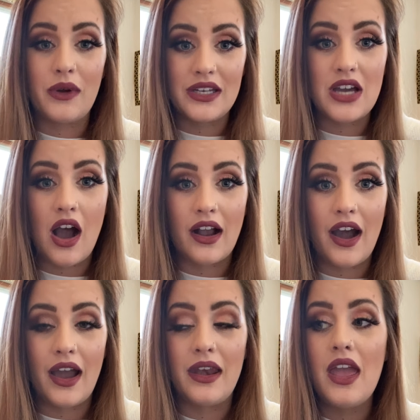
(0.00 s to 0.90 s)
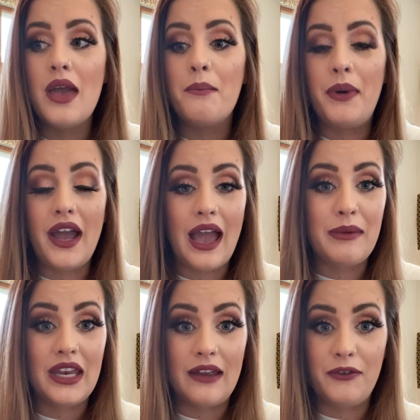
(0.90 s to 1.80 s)
want to talk on. But I
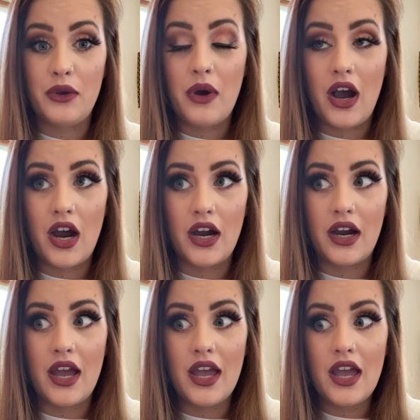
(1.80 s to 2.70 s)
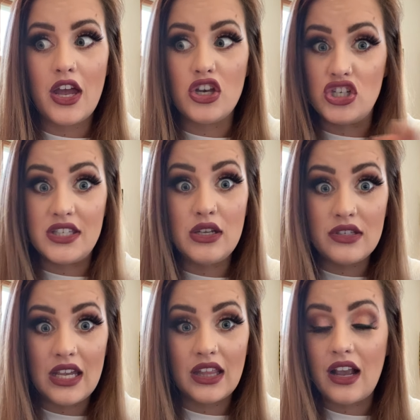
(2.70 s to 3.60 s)
mean, if you are just
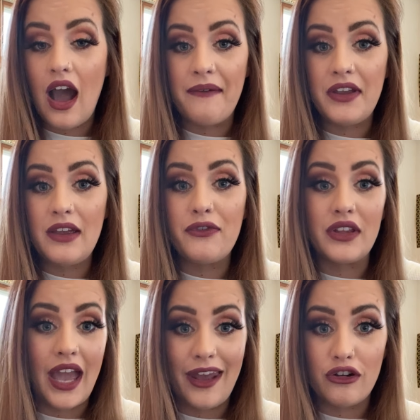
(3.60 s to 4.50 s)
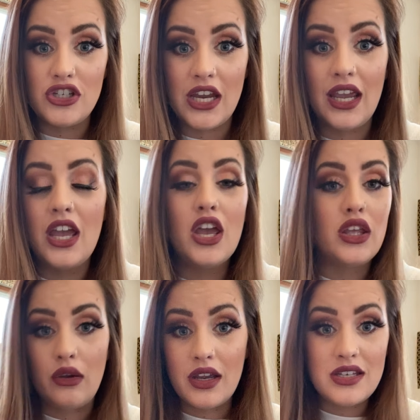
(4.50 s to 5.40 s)
using the coffee for the energy,
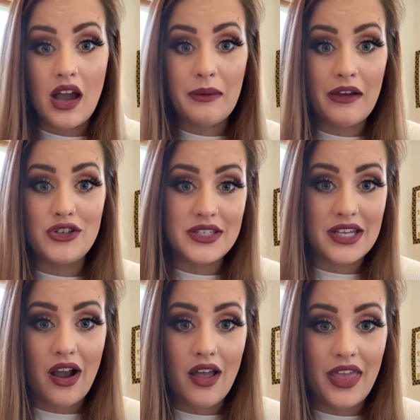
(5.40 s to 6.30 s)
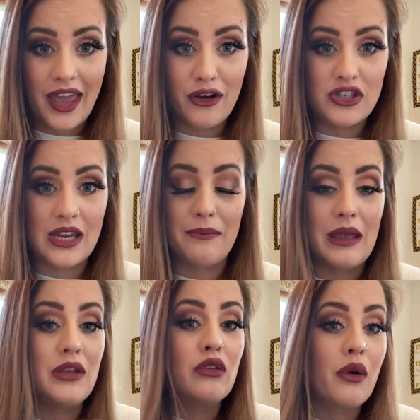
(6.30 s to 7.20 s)
you can talk about just the, the energy.
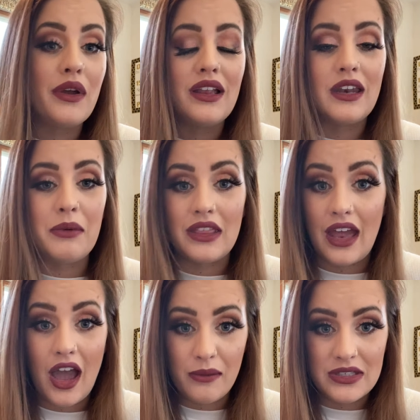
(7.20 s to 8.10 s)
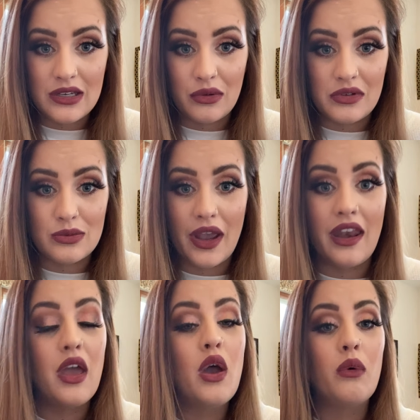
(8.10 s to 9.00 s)
Maybe throw in a little bit that helps you lose
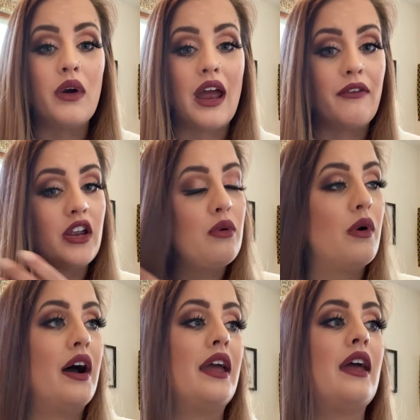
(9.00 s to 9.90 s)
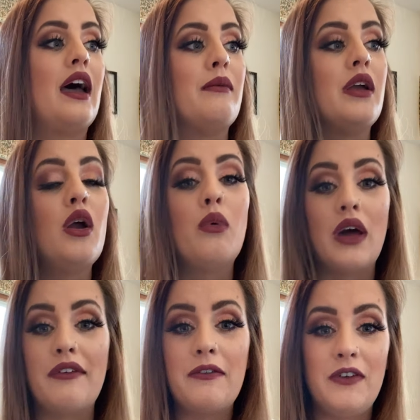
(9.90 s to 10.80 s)
weight. Whatever you want, um,
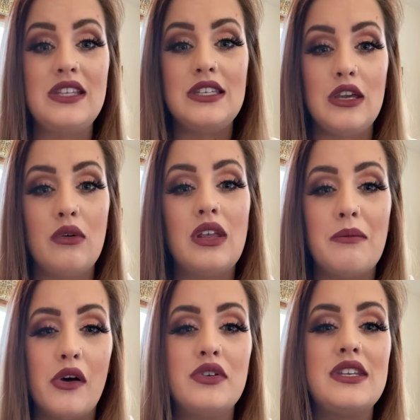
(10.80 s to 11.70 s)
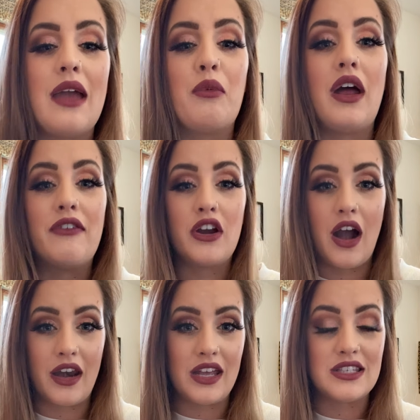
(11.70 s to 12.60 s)
whatever fits you the most, and whatever your
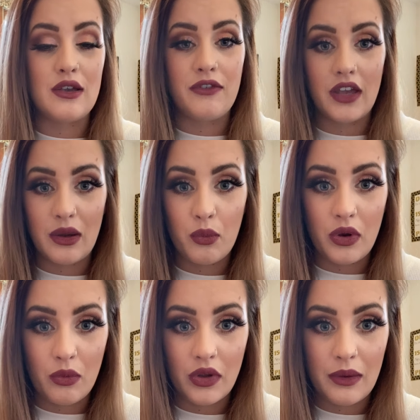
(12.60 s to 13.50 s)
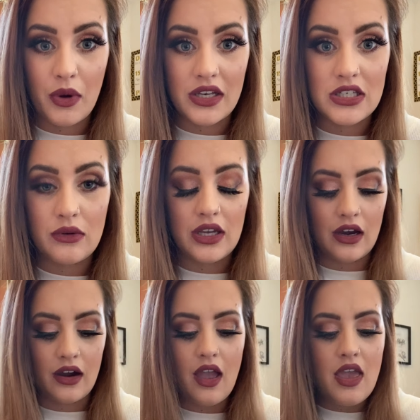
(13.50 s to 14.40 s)
audience you feel like would really want to
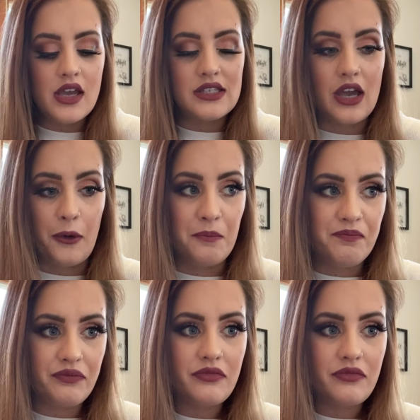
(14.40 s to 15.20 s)
hear. So